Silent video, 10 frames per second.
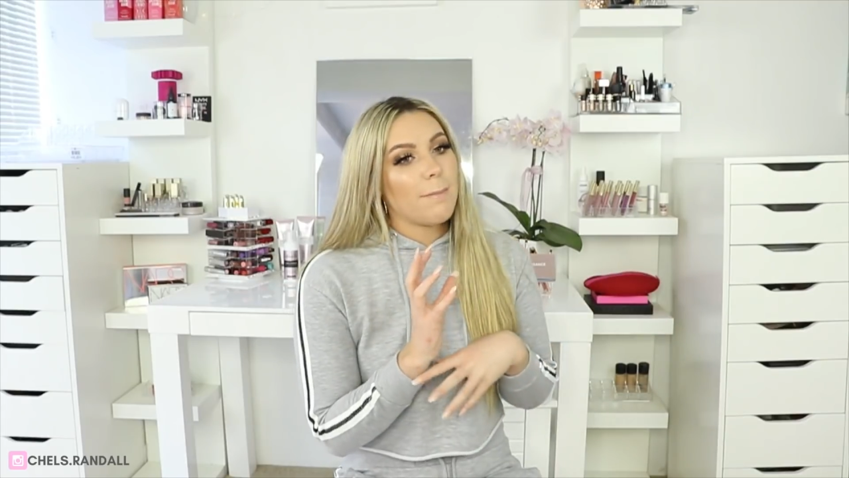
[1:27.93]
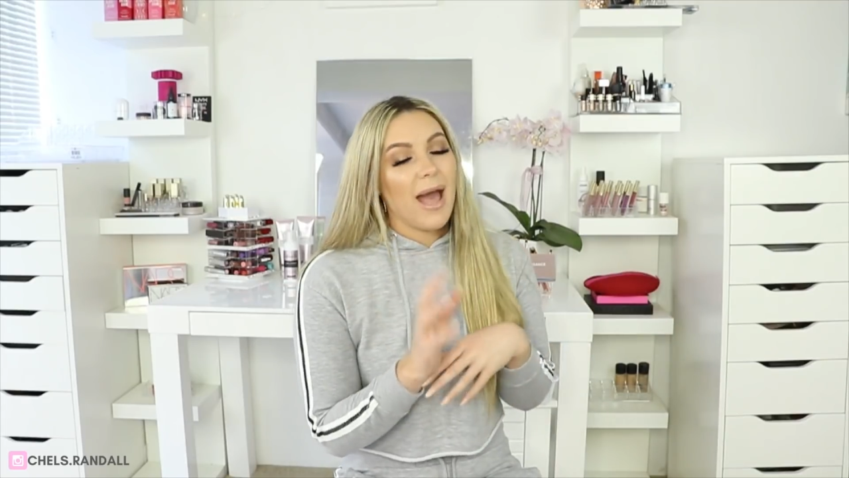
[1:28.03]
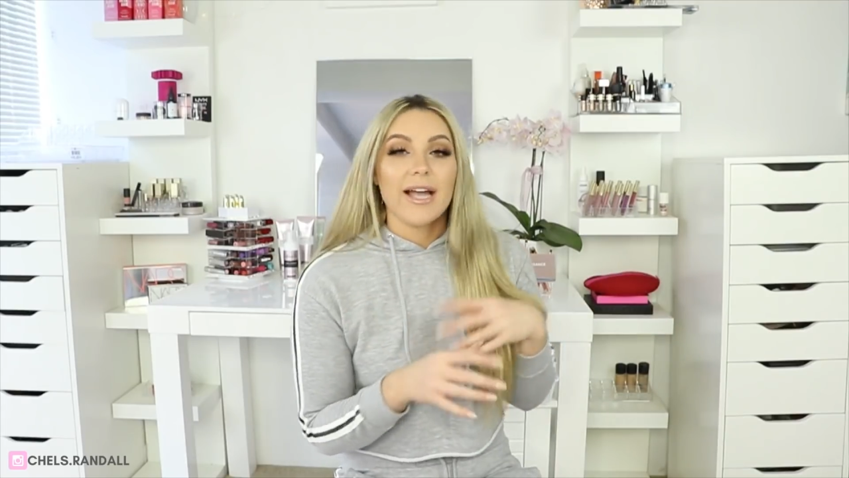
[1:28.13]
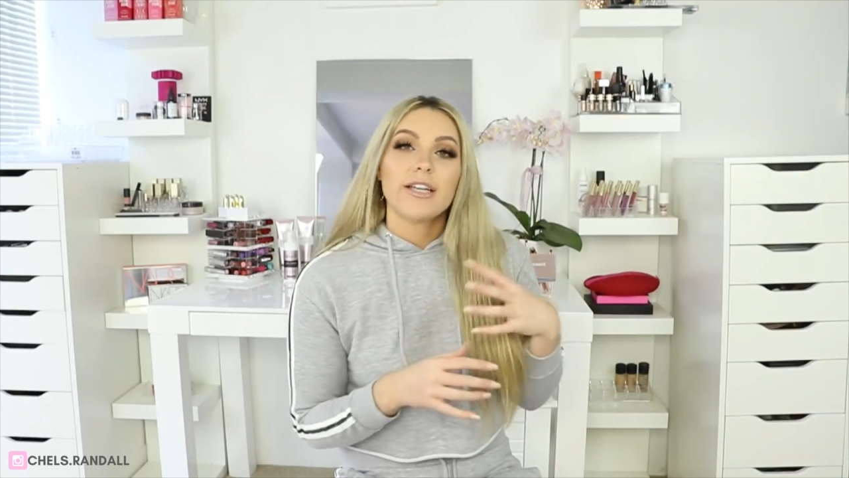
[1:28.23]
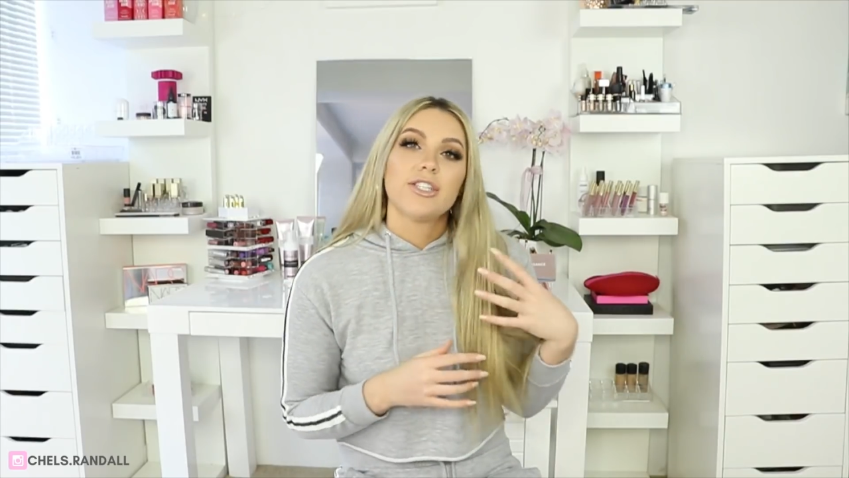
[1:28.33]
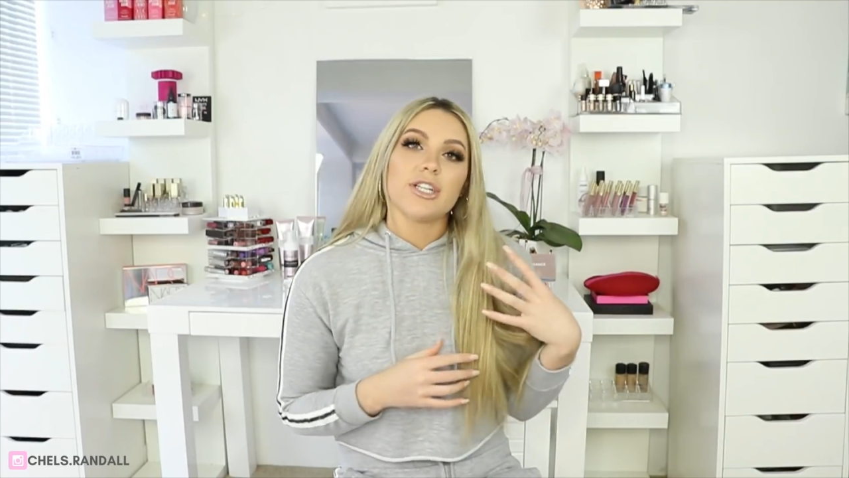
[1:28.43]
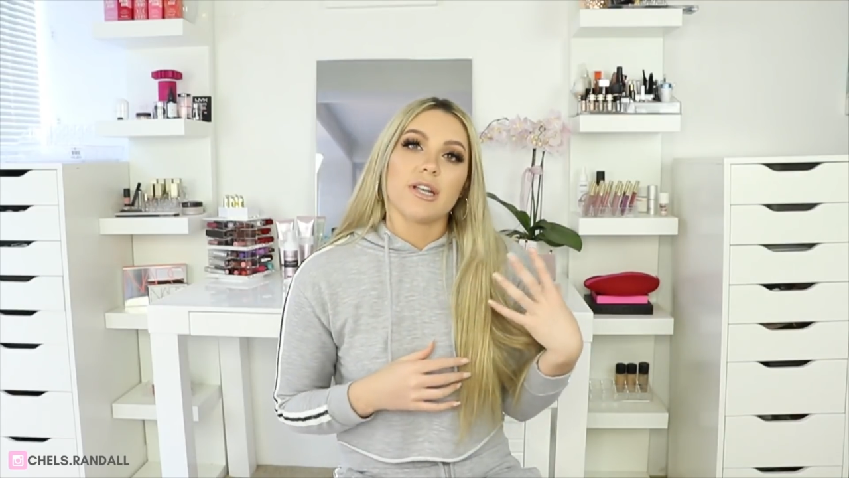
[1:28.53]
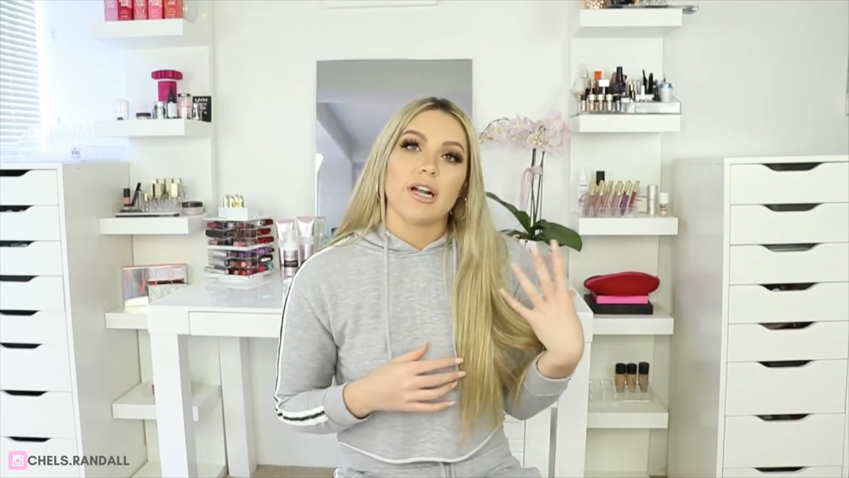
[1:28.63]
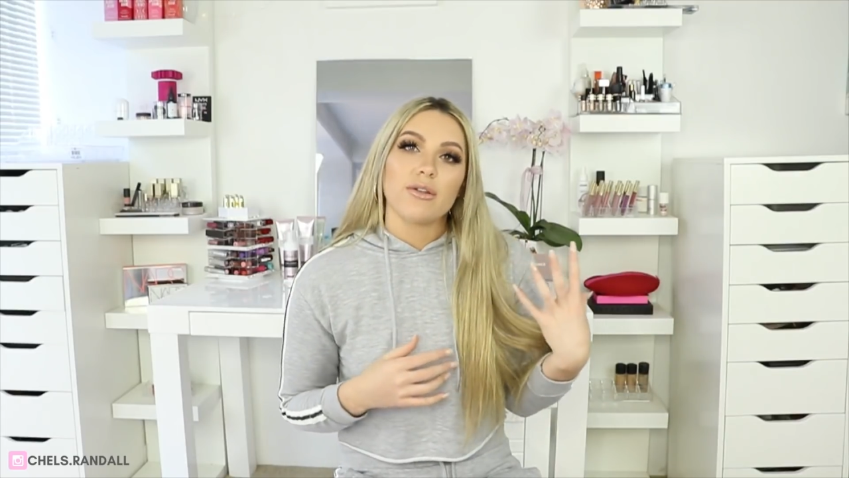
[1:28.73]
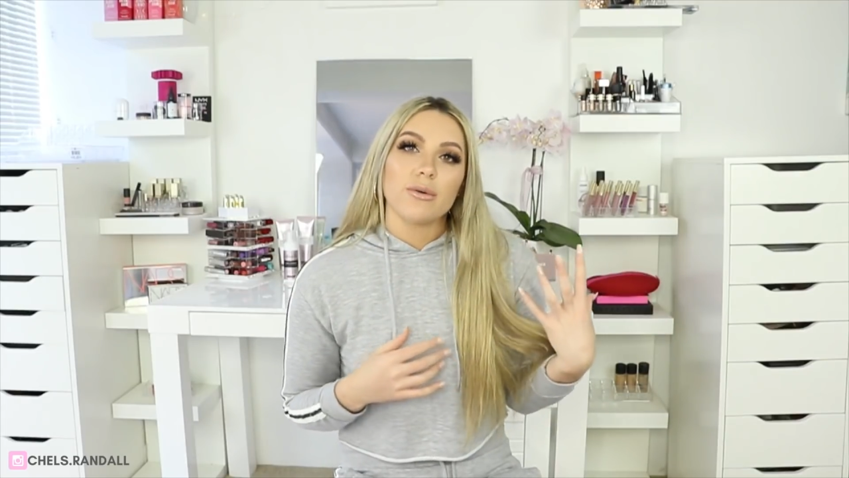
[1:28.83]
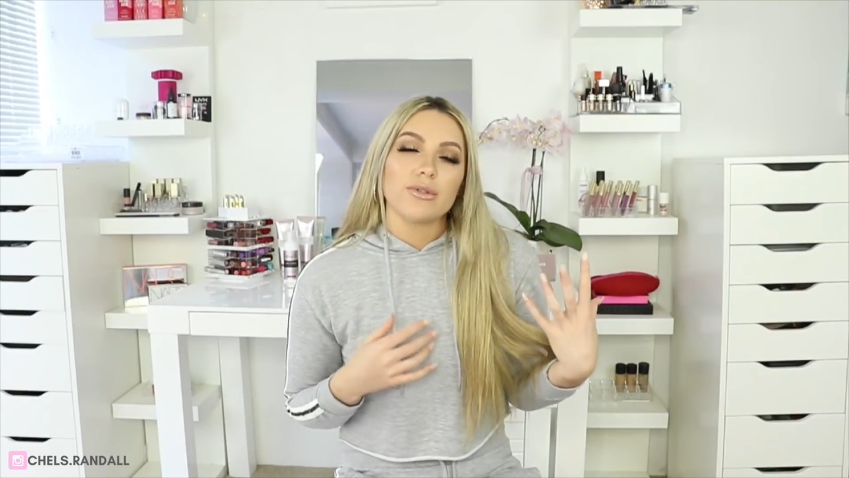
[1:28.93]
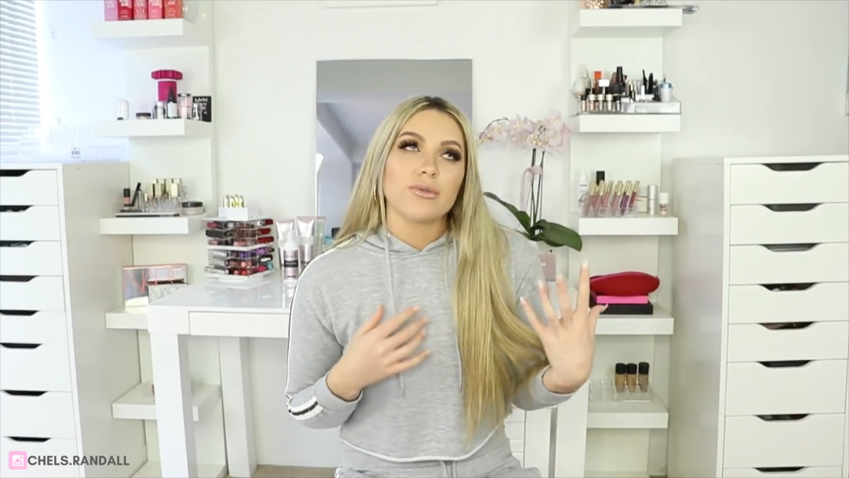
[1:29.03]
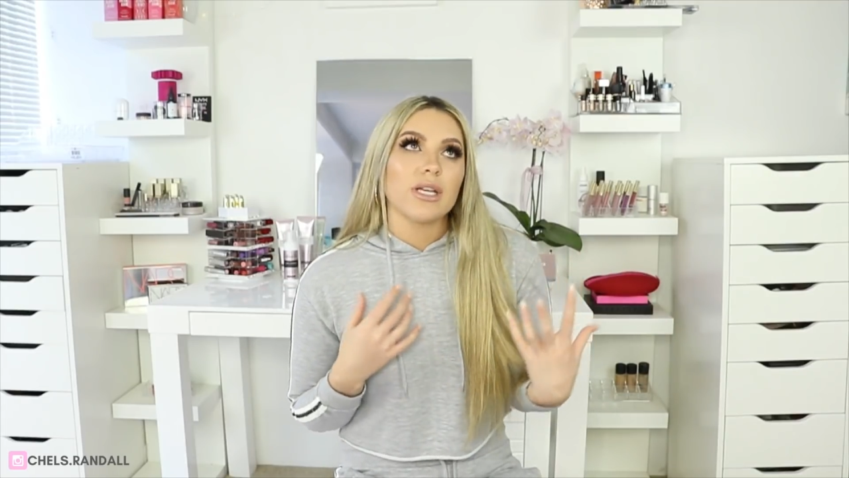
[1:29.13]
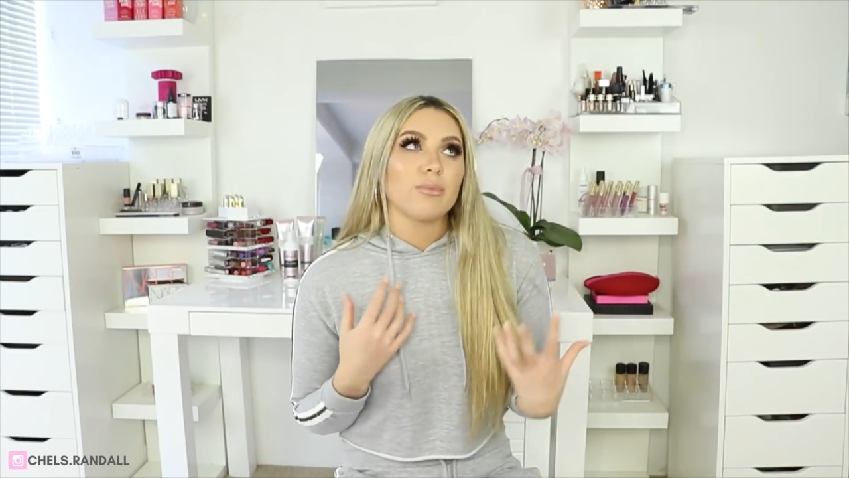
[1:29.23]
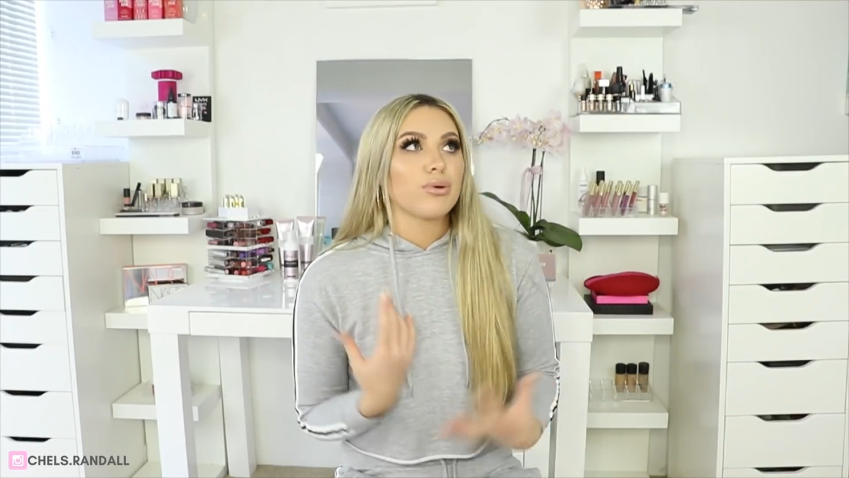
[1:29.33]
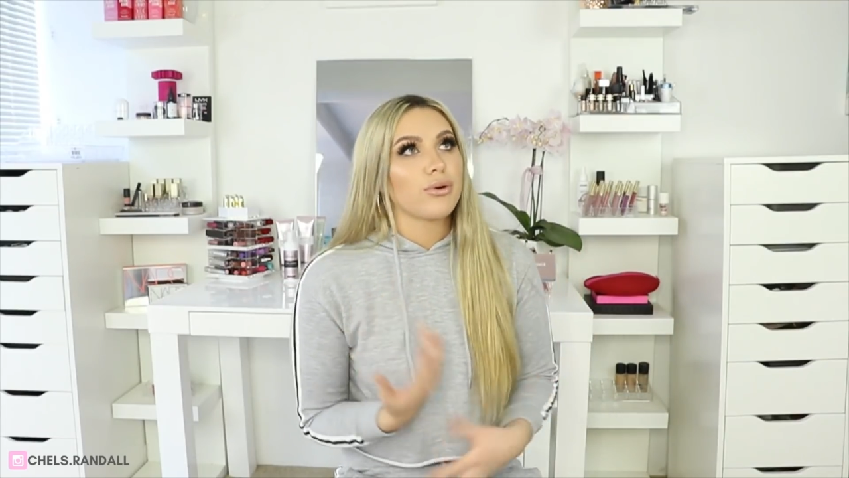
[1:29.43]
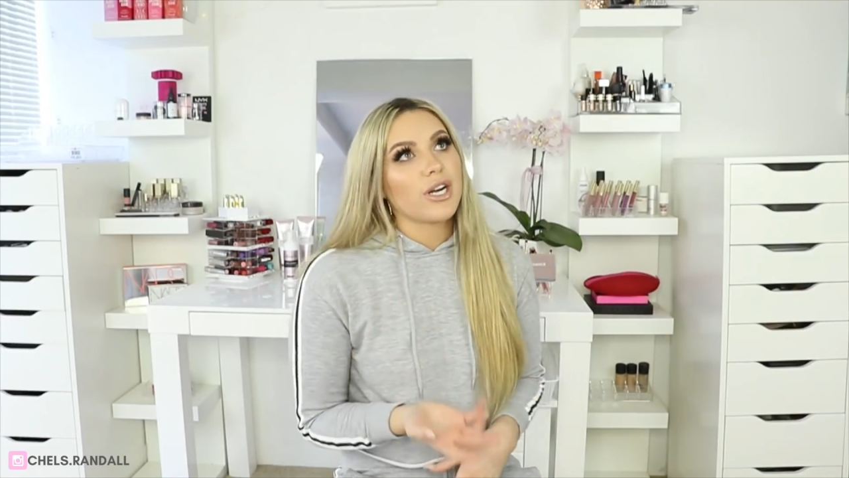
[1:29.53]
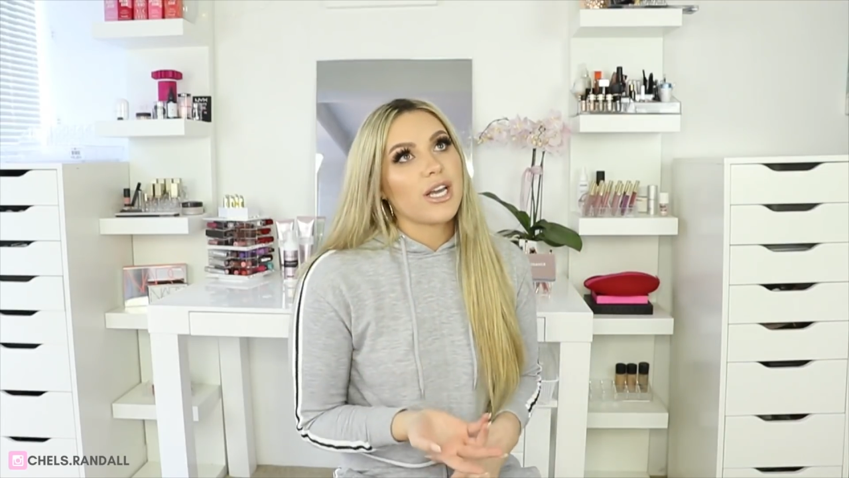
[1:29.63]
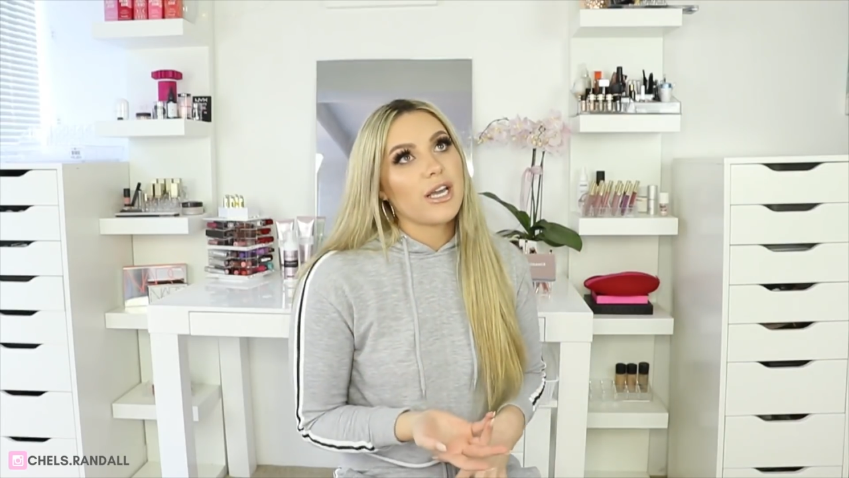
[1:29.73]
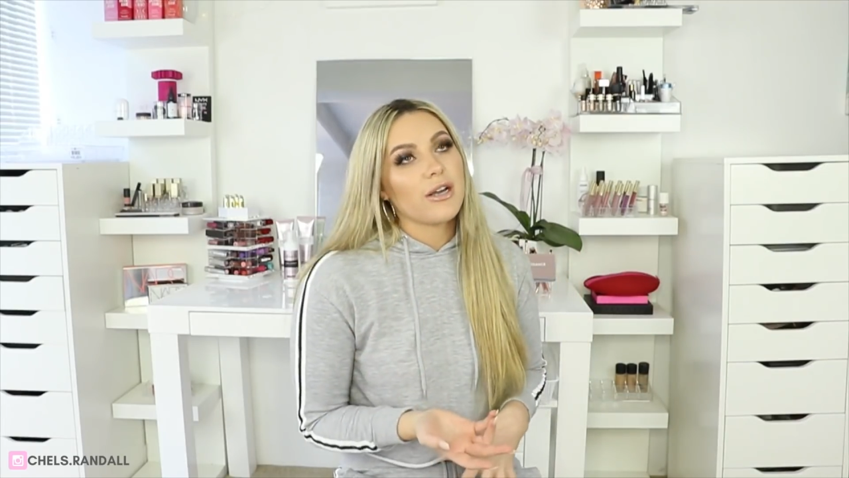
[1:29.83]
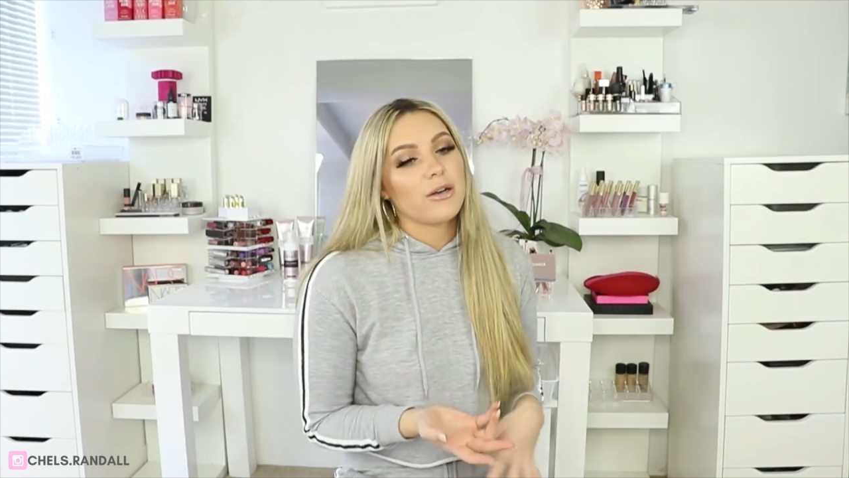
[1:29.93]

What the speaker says: packaging that I thought was really pretty,